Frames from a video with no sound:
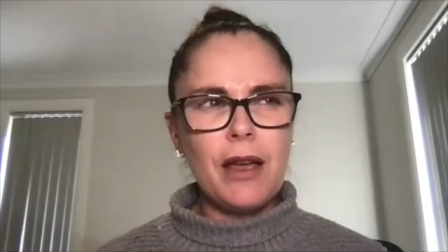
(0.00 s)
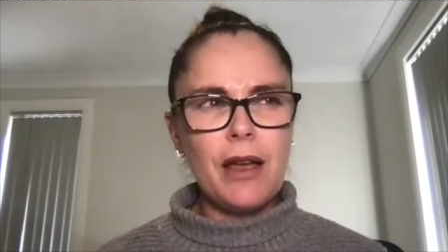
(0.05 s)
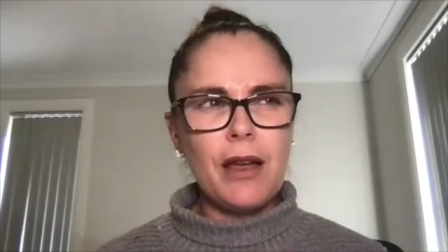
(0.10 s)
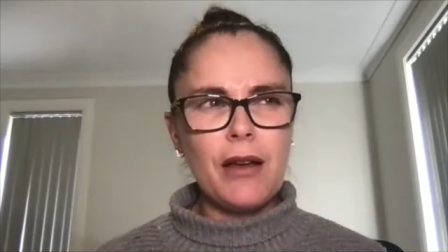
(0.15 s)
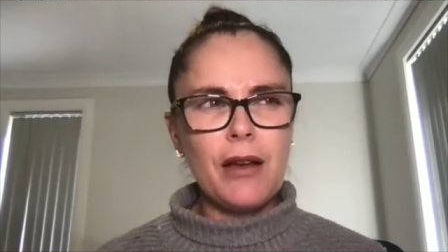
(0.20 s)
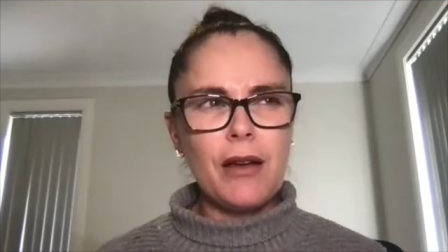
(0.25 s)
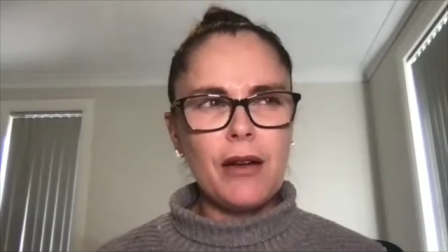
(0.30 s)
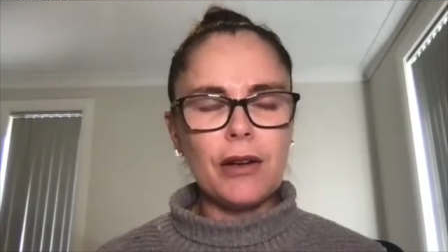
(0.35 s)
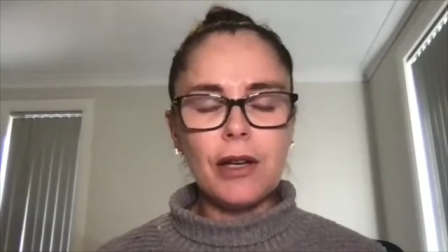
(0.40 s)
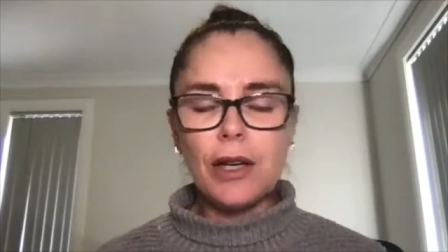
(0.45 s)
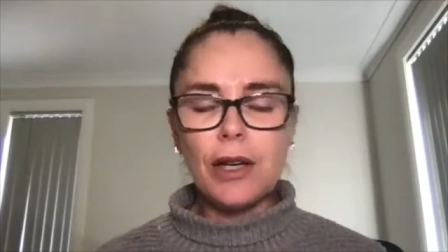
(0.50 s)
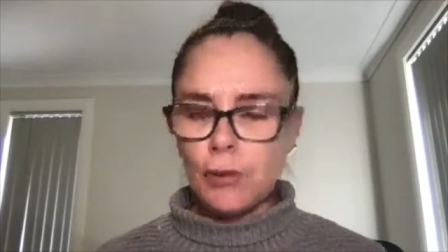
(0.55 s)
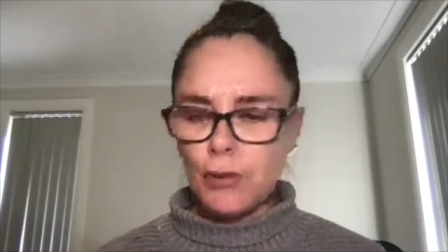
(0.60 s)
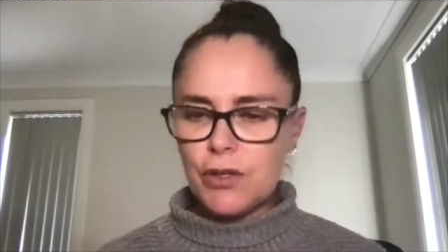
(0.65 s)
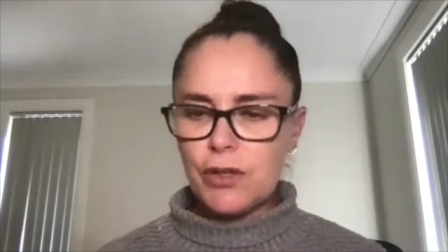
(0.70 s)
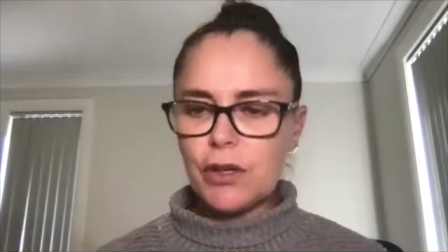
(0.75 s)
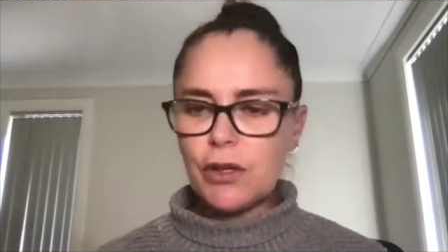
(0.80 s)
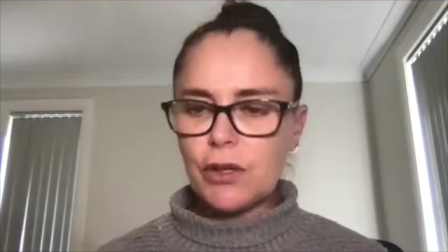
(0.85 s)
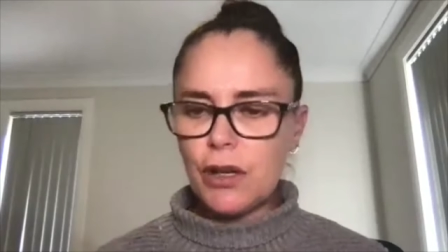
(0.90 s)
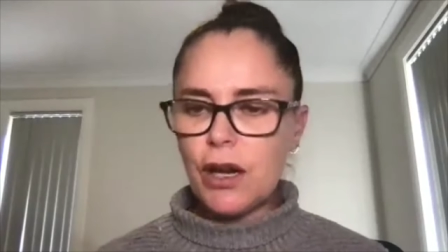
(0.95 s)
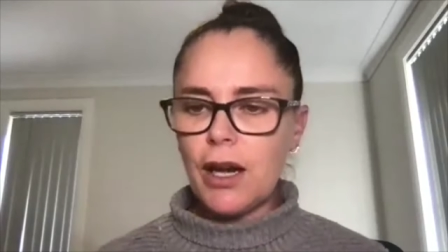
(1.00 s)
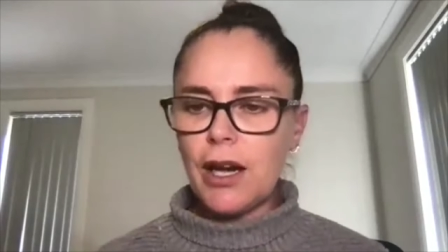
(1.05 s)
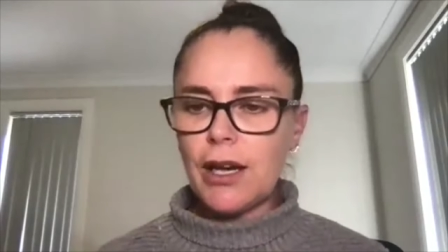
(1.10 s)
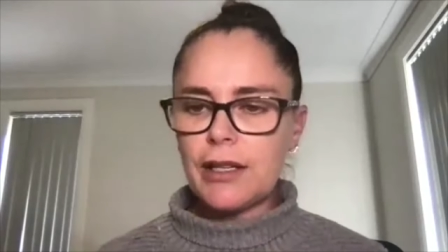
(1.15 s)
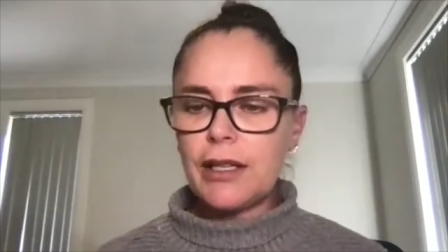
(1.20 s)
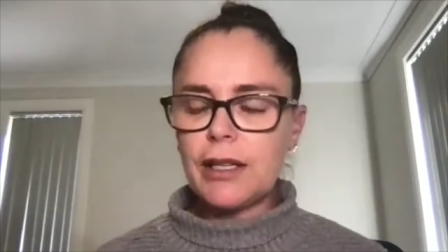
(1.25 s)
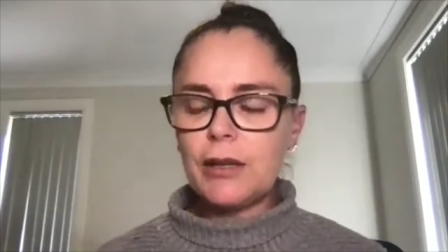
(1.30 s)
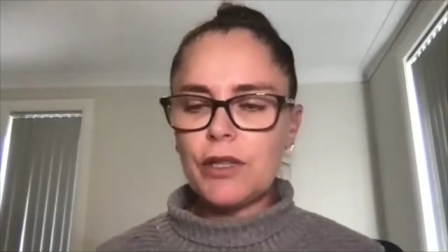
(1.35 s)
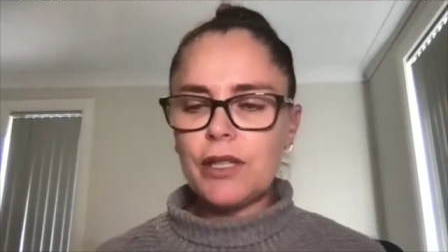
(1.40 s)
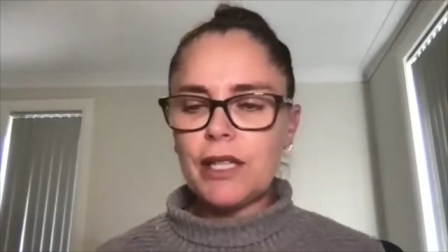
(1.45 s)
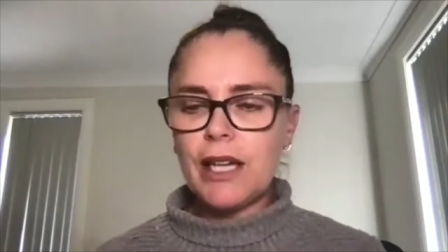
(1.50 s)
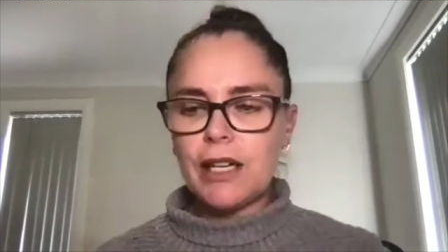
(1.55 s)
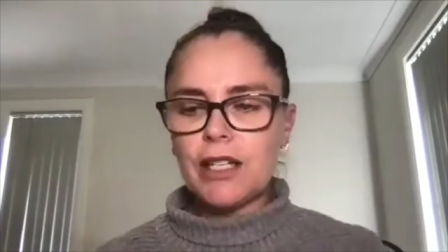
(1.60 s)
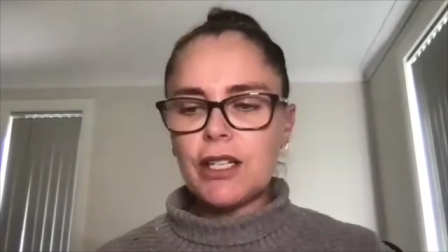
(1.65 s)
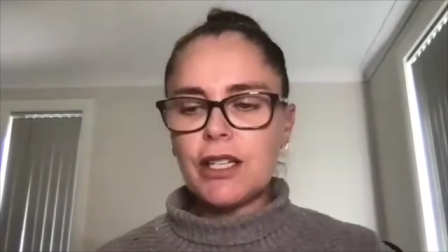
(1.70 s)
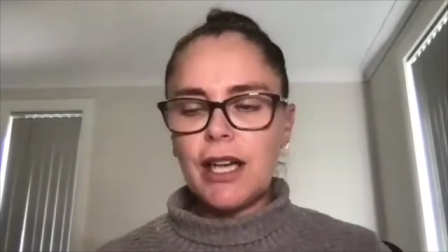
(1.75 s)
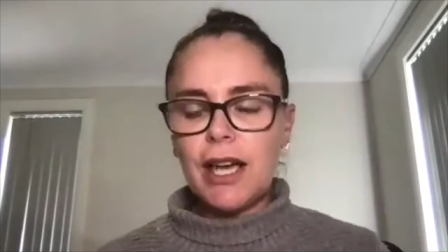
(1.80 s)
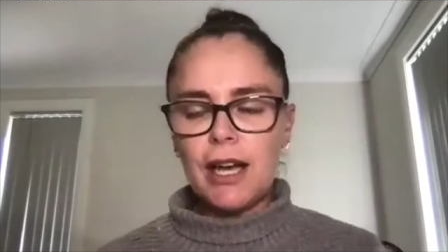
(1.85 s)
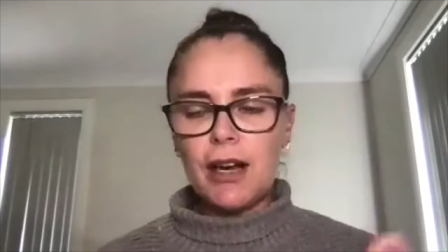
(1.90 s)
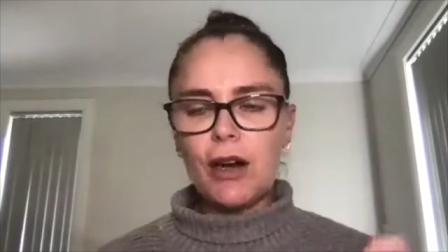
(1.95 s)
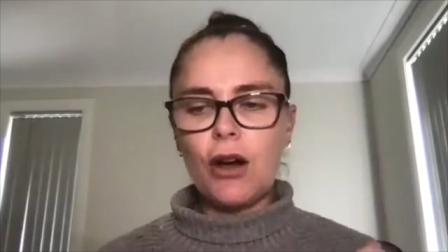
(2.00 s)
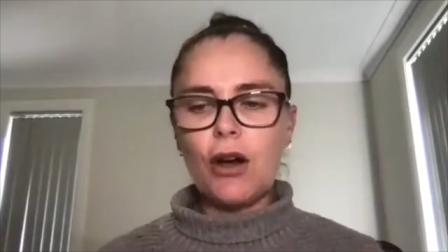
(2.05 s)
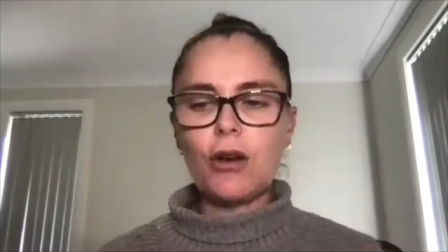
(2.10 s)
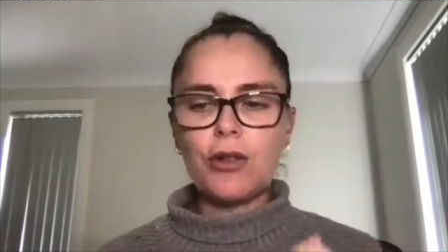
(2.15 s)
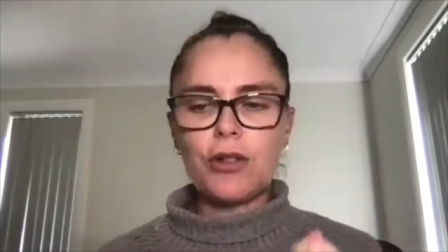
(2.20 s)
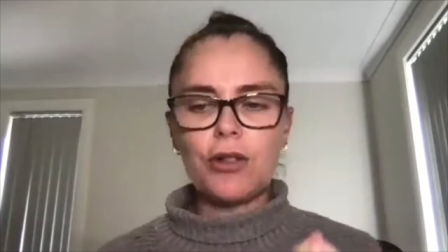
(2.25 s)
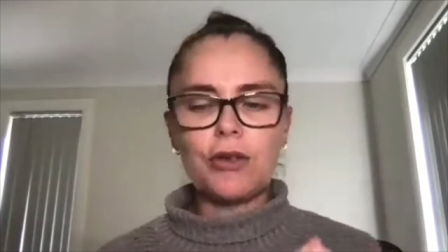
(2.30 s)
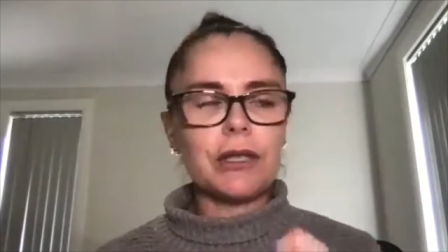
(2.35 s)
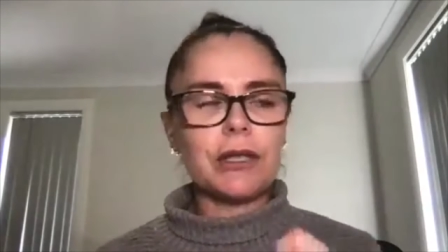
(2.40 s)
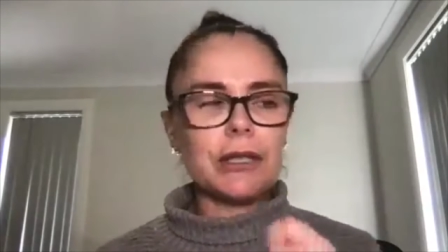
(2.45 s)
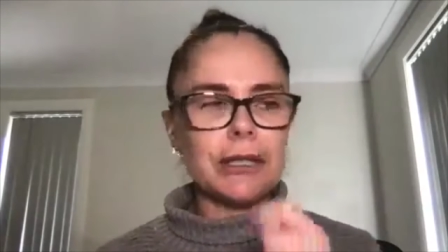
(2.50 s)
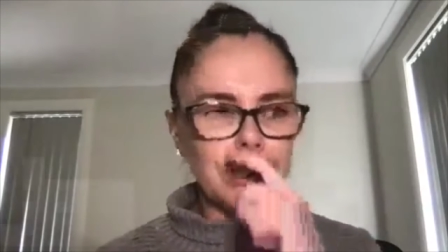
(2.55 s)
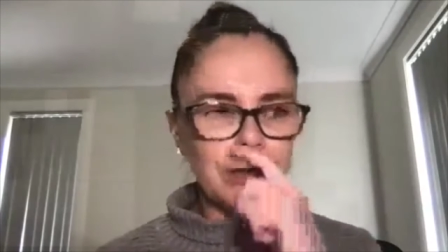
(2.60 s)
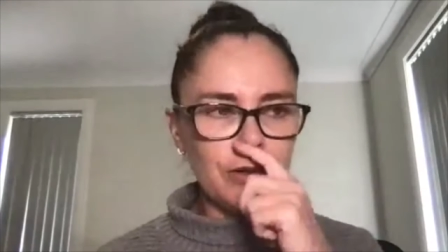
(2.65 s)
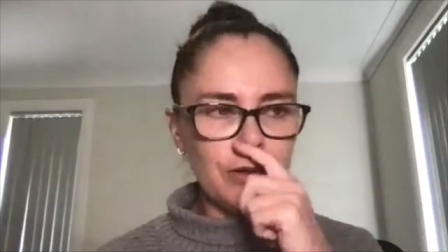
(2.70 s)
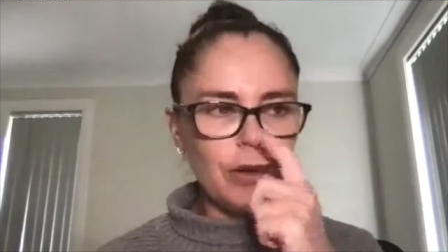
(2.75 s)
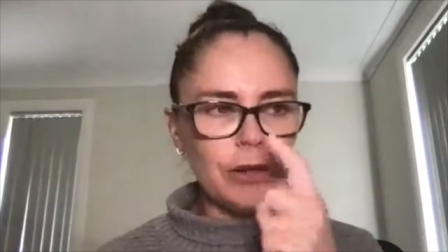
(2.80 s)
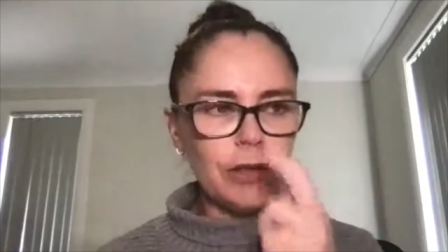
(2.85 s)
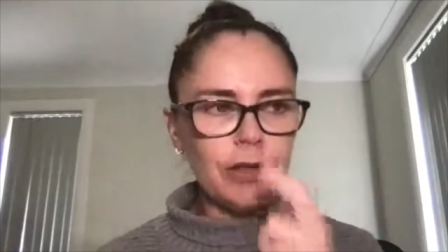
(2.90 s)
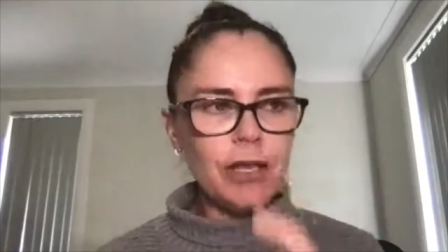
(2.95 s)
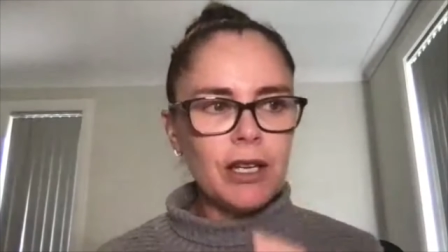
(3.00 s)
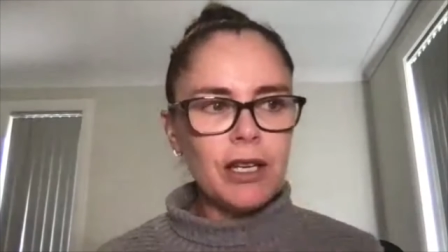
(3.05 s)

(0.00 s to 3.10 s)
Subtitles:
No, it was online. It was actually had a halter and lead on,